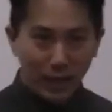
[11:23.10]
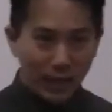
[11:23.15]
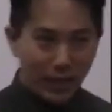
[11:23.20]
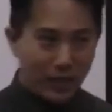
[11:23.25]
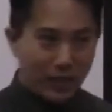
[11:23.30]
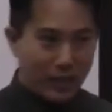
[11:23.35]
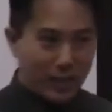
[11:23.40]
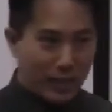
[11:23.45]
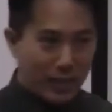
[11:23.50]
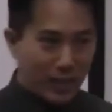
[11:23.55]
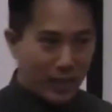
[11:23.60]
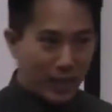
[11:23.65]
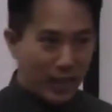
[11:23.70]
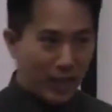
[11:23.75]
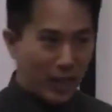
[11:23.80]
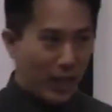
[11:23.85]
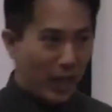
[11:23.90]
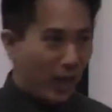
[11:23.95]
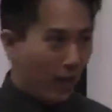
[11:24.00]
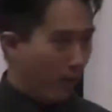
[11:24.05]
This
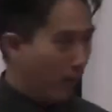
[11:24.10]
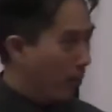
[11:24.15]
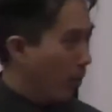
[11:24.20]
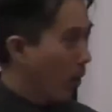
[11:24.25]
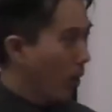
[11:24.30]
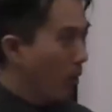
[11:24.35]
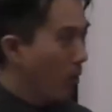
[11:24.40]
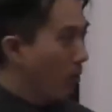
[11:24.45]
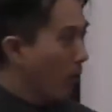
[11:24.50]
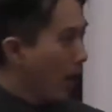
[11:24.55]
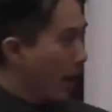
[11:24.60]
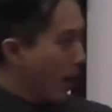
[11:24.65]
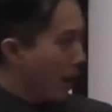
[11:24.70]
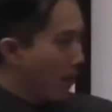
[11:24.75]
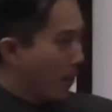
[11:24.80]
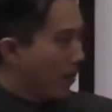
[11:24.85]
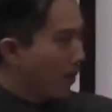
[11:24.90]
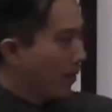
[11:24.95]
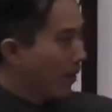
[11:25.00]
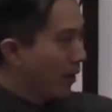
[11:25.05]

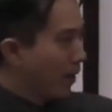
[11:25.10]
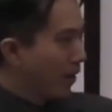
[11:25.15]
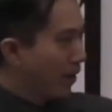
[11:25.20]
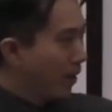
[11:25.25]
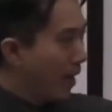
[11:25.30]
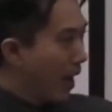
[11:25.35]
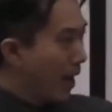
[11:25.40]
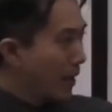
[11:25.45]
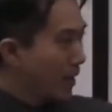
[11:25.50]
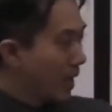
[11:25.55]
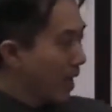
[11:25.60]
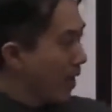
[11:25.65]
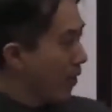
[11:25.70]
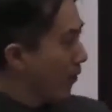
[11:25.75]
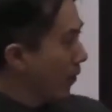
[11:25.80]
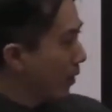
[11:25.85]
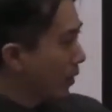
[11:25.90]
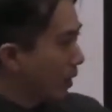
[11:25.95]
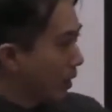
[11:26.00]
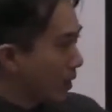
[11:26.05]
program that
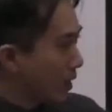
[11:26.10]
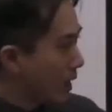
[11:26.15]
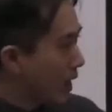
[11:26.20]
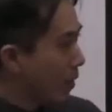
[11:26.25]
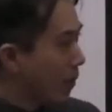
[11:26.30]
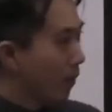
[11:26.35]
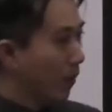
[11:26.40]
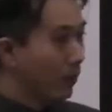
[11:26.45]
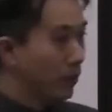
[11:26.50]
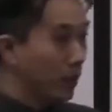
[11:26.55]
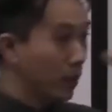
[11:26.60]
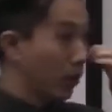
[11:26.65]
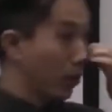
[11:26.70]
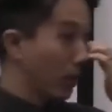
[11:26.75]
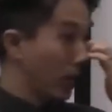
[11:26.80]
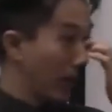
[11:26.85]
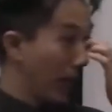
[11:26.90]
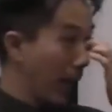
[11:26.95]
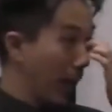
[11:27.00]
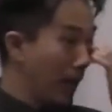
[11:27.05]
David and the team has
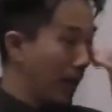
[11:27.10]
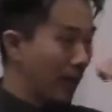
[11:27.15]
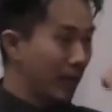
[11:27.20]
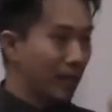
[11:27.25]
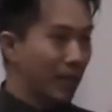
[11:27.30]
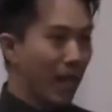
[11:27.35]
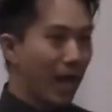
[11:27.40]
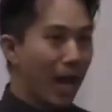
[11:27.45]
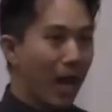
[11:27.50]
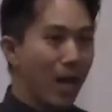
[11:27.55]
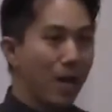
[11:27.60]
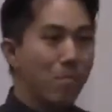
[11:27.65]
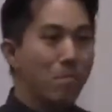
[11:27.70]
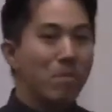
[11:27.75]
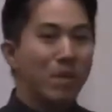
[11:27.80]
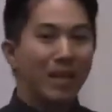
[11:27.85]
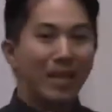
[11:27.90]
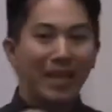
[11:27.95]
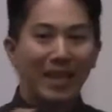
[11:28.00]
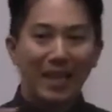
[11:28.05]
created is
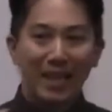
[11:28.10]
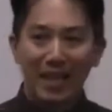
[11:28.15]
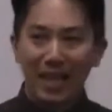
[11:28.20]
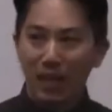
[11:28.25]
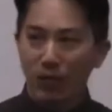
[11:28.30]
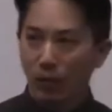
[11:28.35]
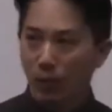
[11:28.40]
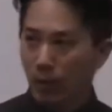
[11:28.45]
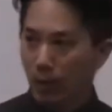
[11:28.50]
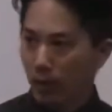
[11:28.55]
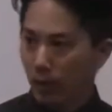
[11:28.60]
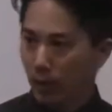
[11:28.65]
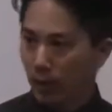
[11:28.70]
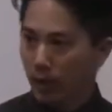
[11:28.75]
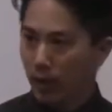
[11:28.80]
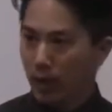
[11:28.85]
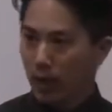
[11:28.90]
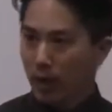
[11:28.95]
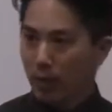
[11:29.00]
unbelievable,